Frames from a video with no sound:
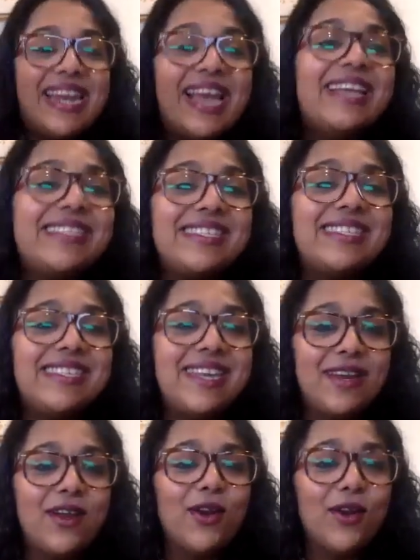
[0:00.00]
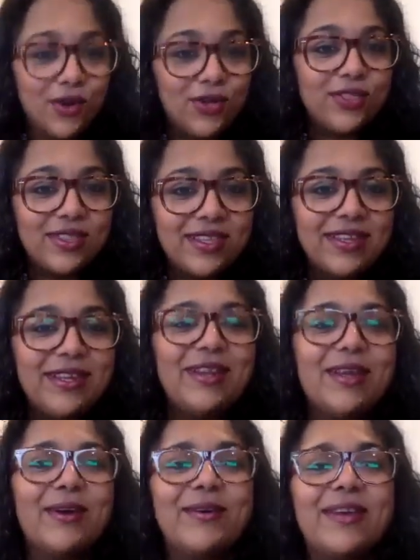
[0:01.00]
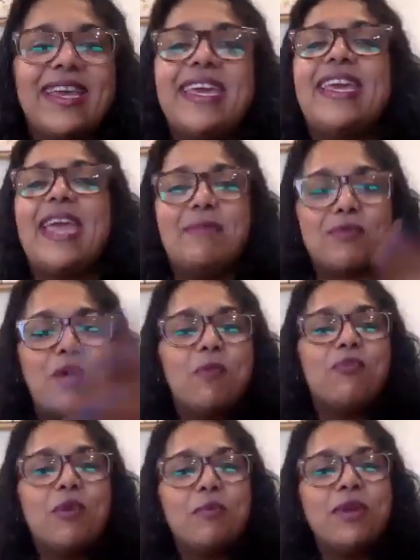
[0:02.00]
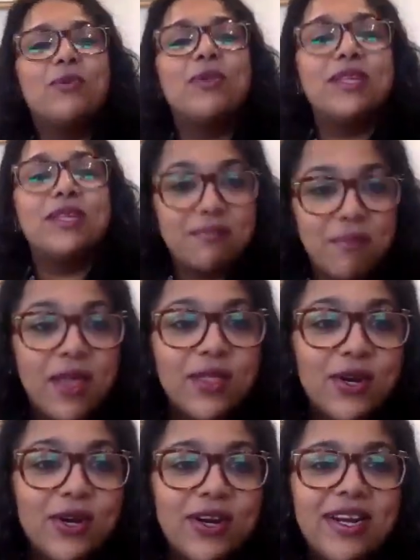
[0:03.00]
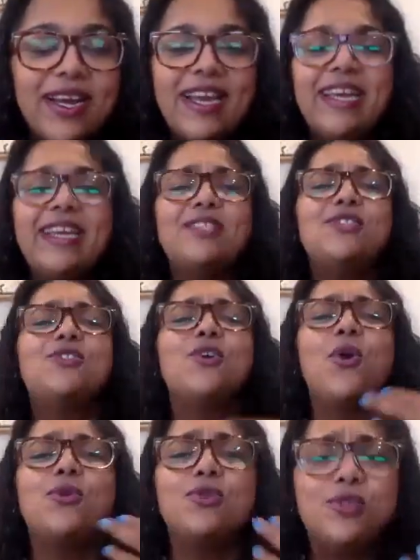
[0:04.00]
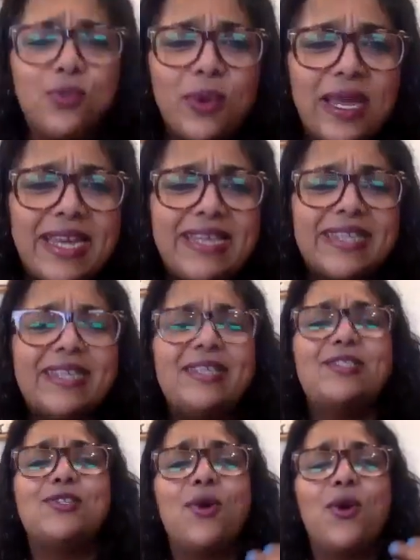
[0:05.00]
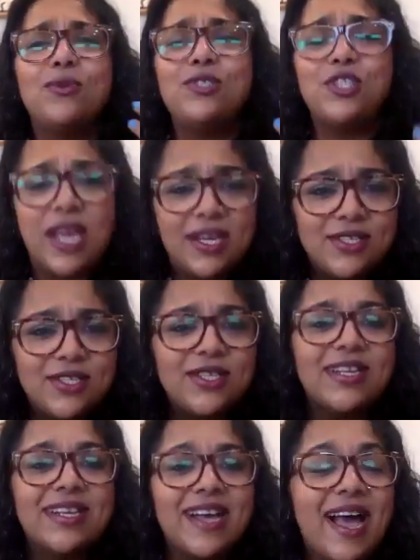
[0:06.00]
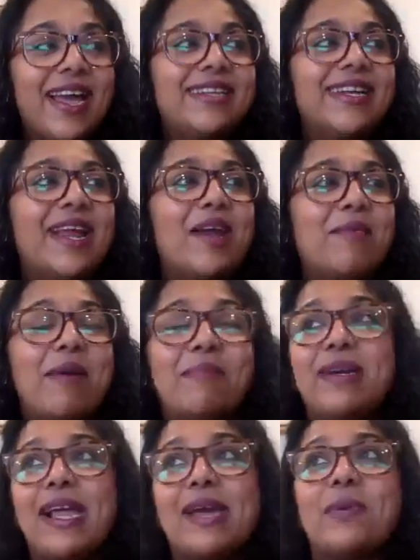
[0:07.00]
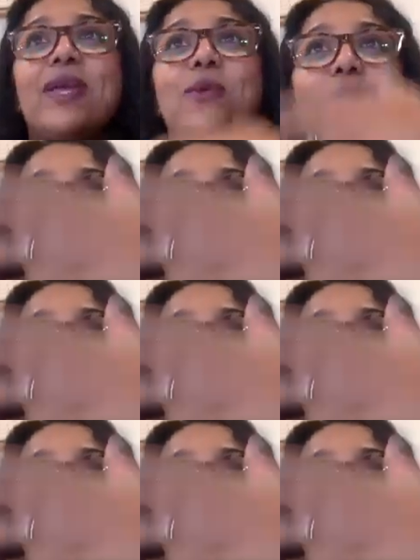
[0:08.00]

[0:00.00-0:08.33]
the nicest kid on earth, you know. Like he came to our premiere with his mother. He's so sweet and he's so gentle and kind. And I remember like when